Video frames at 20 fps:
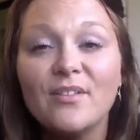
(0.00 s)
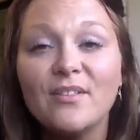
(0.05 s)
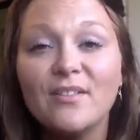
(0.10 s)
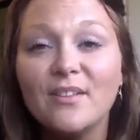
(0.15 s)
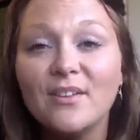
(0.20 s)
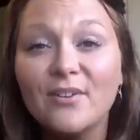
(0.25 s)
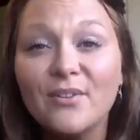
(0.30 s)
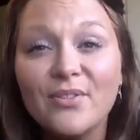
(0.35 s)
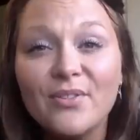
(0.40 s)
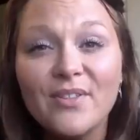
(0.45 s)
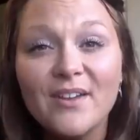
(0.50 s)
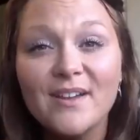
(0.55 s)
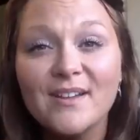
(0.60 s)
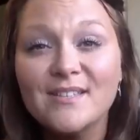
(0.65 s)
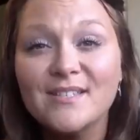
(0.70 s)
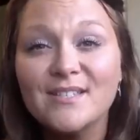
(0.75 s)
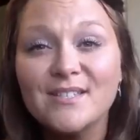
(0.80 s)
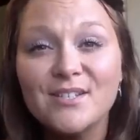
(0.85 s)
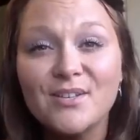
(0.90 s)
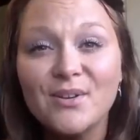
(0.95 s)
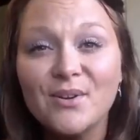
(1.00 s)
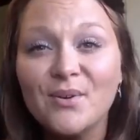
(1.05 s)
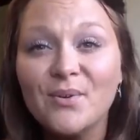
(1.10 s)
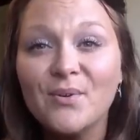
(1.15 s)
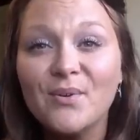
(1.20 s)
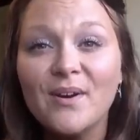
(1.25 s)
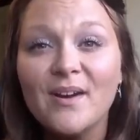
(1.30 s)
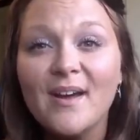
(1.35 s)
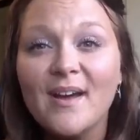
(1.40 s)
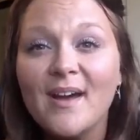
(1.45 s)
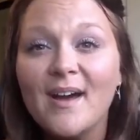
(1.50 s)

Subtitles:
little things too,